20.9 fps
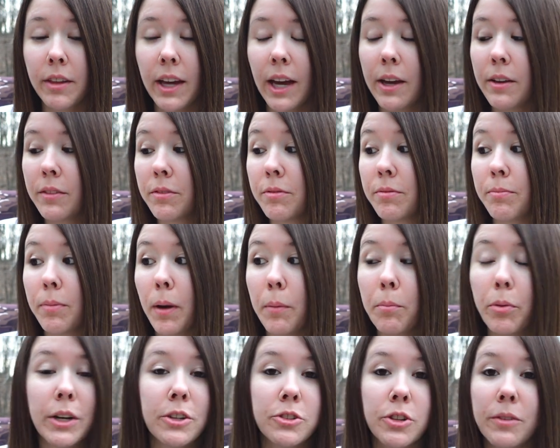I'm
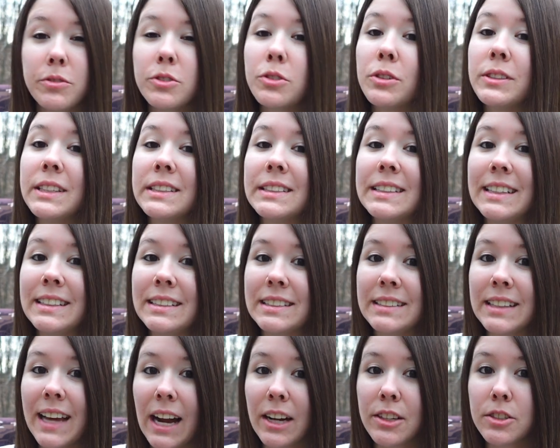pretty sure I've sold this
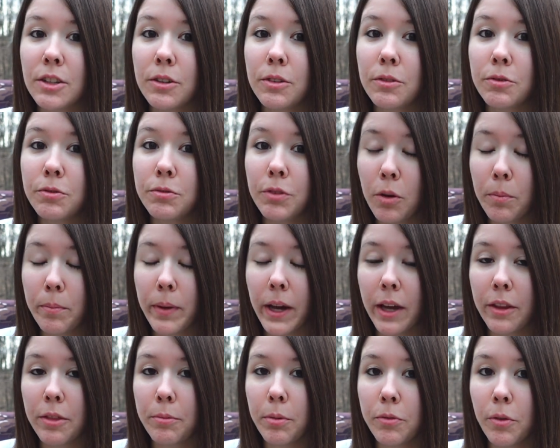exact foam
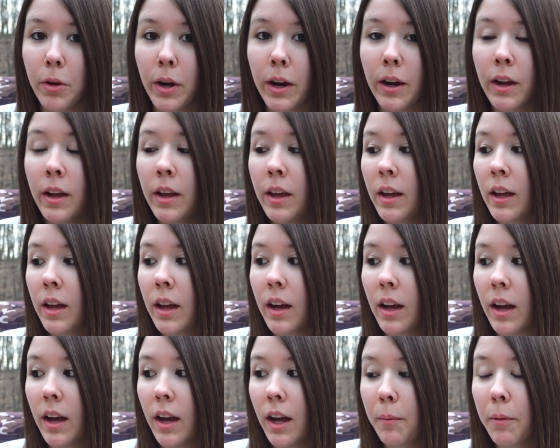bath before
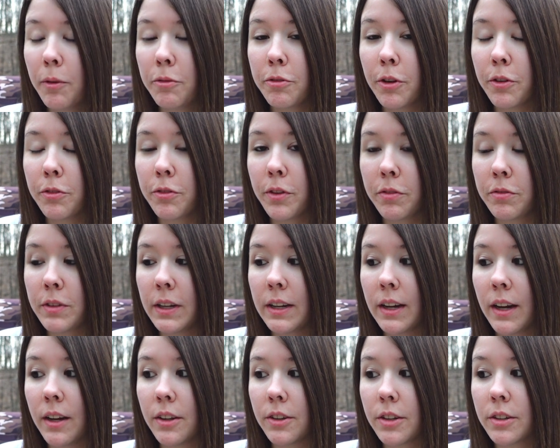for
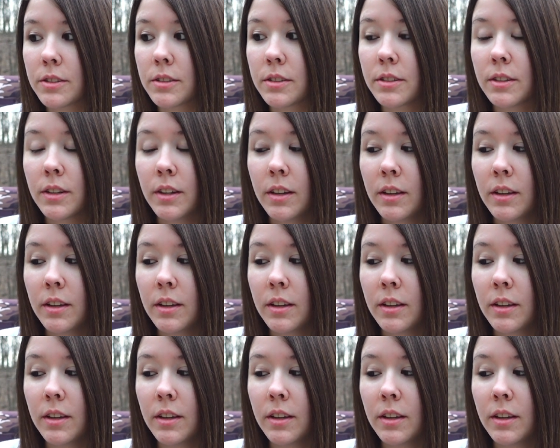$50.